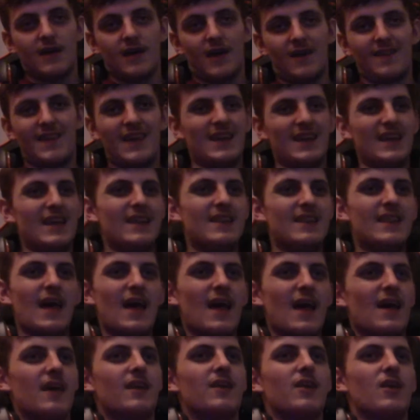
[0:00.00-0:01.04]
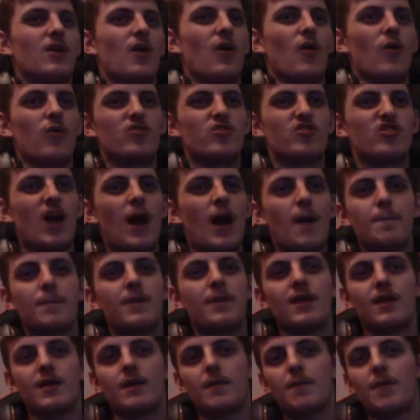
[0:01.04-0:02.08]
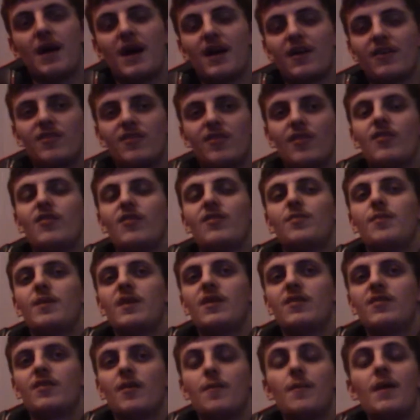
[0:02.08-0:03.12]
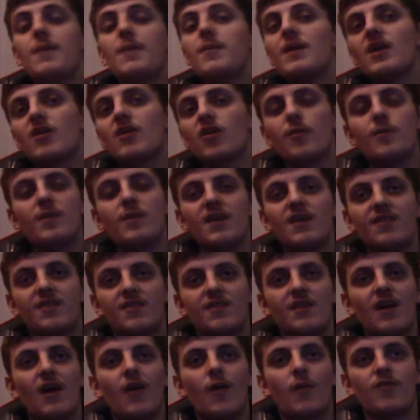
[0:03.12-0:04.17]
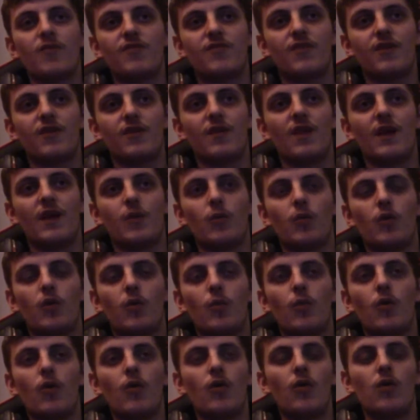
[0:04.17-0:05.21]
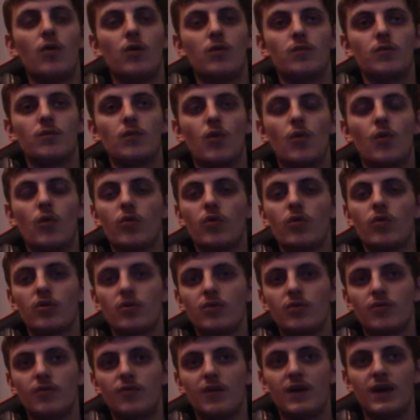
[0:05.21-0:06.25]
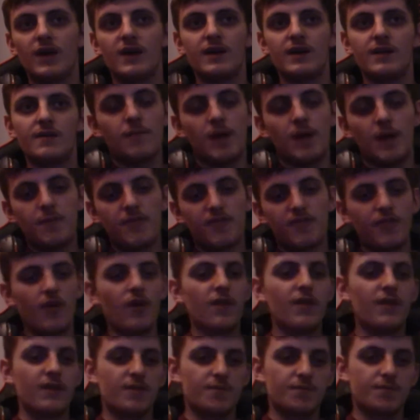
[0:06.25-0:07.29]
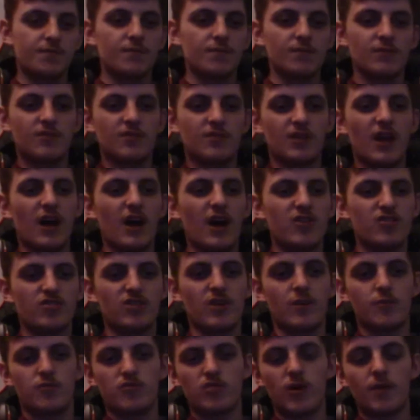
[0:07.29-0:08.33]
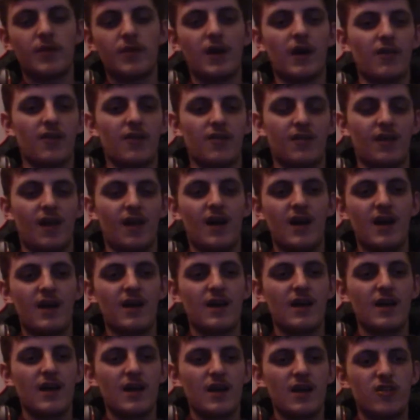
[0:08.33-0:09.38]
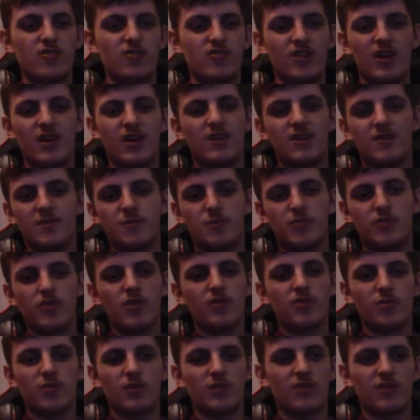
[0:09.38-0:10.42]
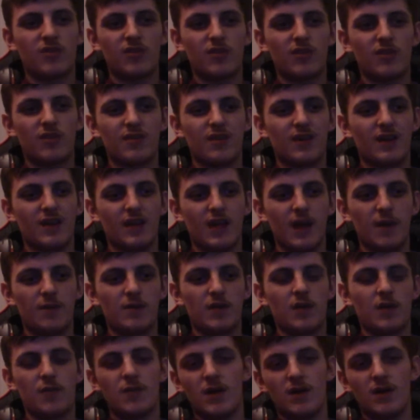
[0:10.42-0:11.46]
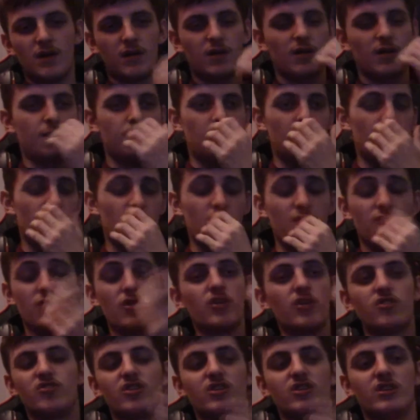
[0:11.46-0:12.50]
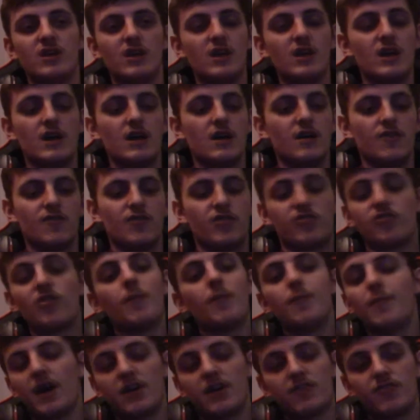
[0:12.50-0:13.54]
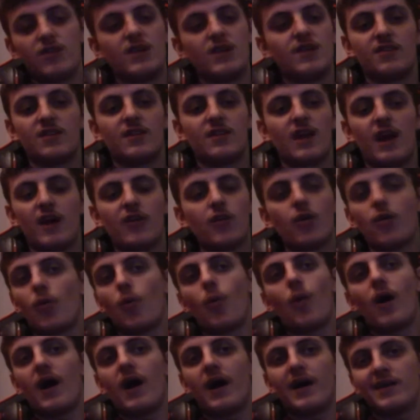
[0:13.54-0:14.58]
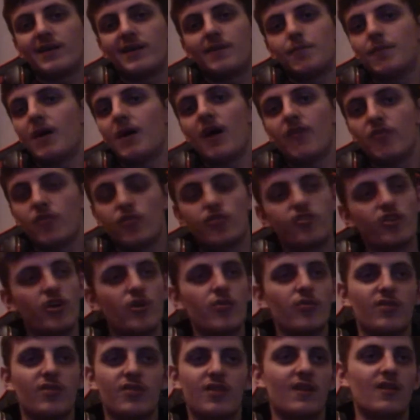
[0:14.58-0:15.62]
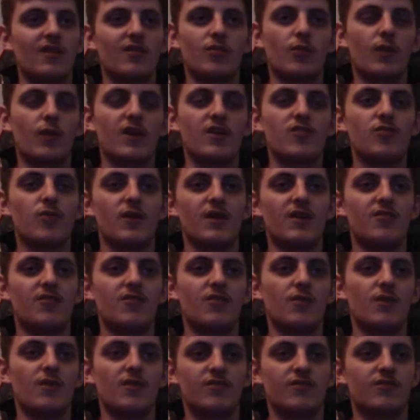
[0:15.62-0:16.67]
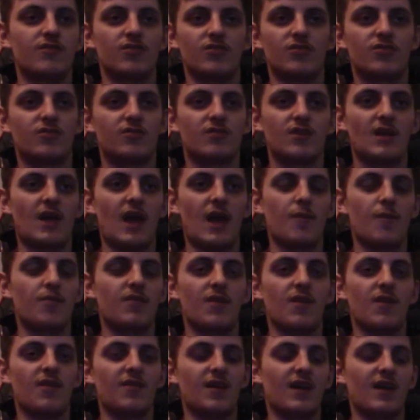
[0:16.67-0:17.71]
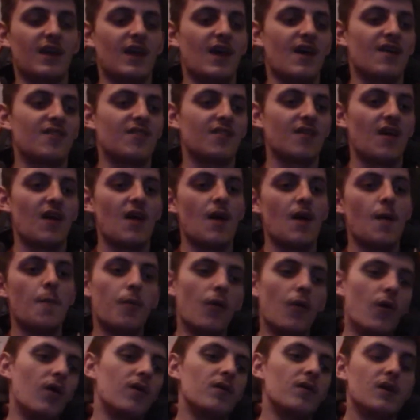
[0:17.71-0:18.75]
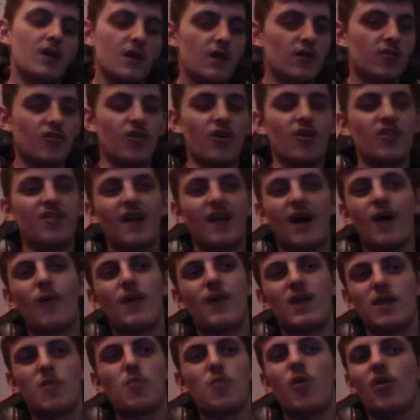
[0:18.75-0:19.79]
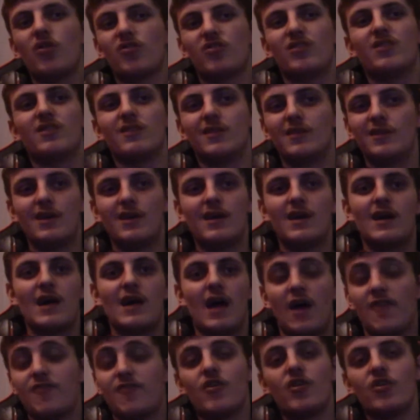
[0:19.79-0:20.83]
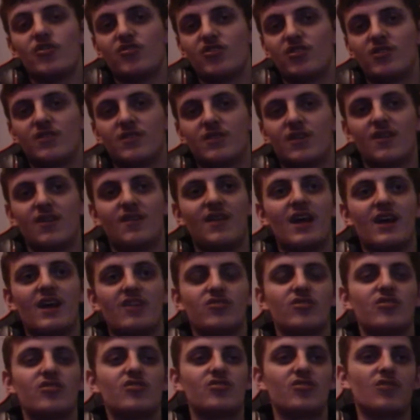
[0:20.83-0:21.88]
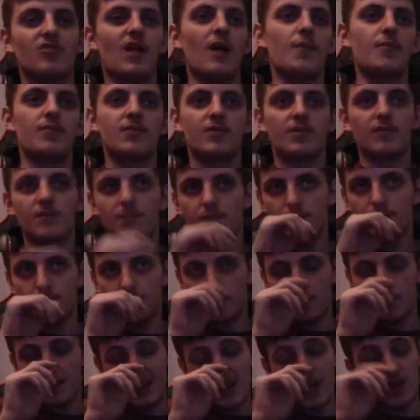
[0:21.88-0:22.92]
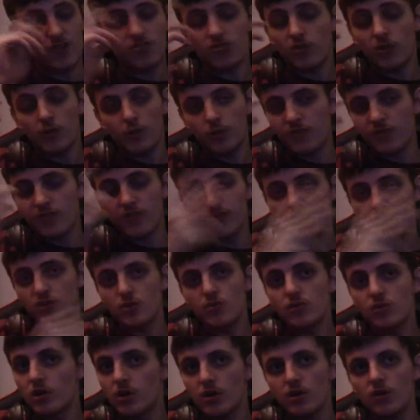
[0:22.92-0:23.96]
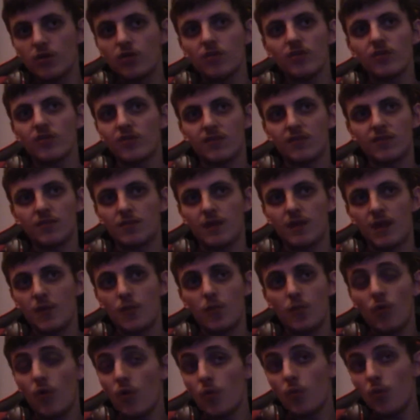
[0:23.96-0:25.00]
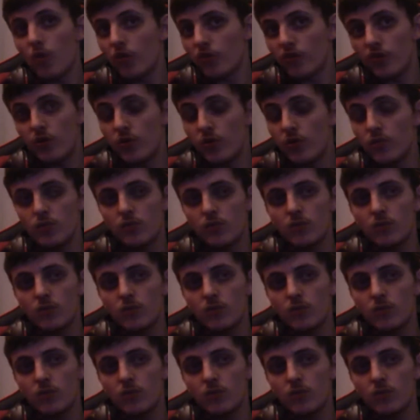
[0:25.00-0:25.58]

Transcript: And they need their, you know, champion back, so to speak. So maybe it could be a setup for, like, World War Hulk, right? And before the Sakaar ship dropped out of the sky, Jen and Bruce were discussing Captain America being a virgin. For some mad reason, I don't know why, Marvel jokes in 2022 have just came to this, I guess. But turns out he wasn't a virgin because he actually slept potentially with a few girls in World War II.